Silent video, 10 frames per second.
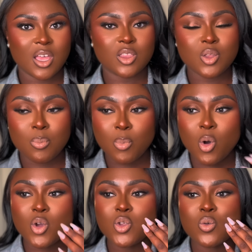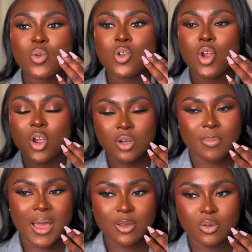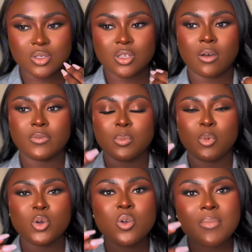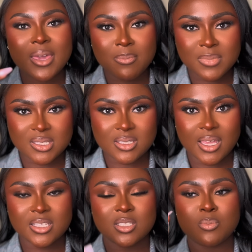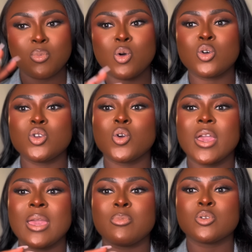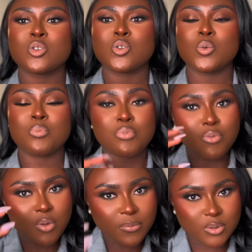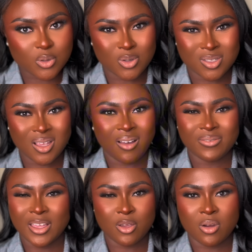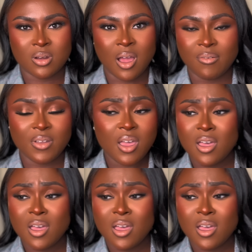The more you learn about yourself, the more you make mistakes, the more you're able to prove to yourself that you're enough,